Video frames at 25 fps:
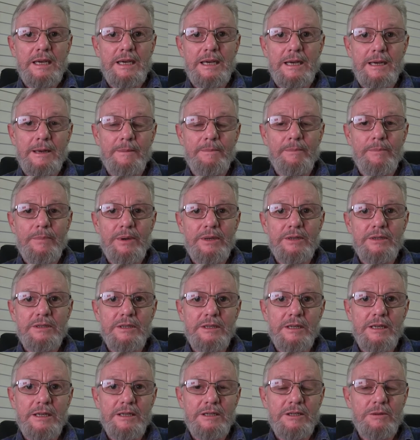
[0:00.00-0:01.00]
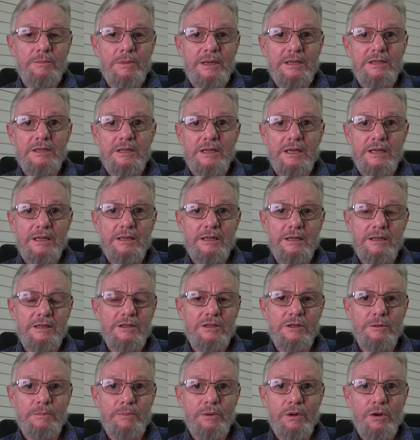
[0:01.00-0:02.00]
but domestic
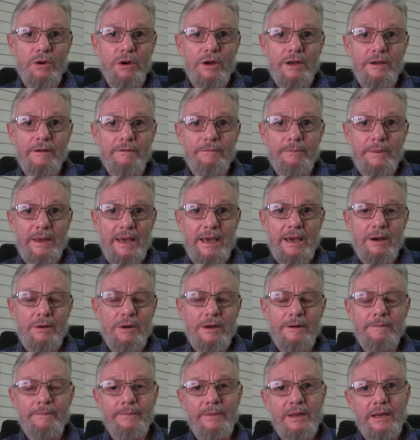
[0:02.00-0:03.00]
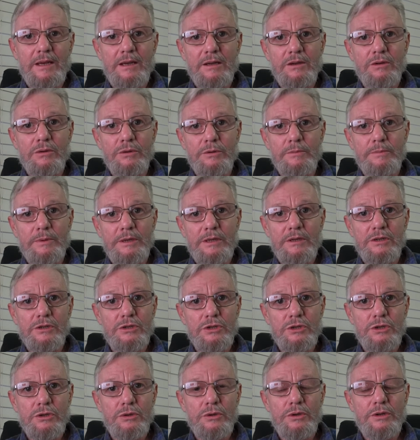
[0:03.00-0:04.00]
supply of power could be
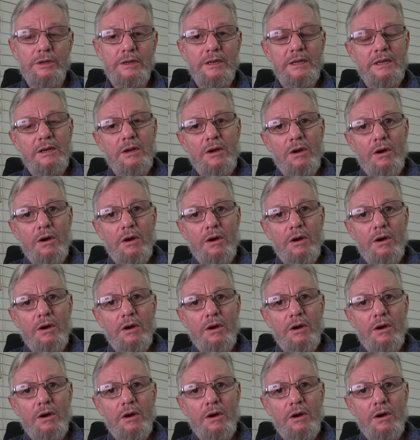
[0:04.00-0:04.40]
assured.